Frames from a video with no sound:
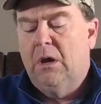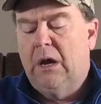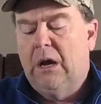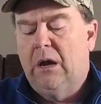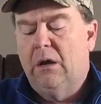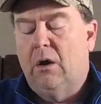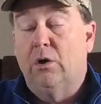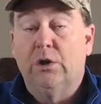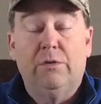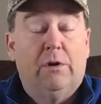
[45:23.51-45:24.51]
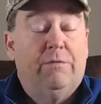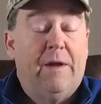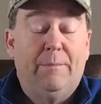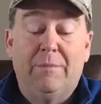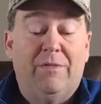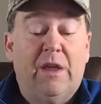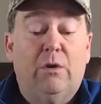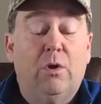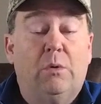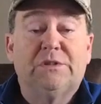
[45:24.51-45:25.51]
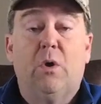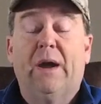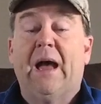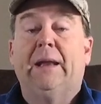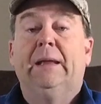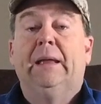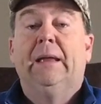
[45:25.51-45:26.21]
uh, or they're a family member. They don't know what's going on.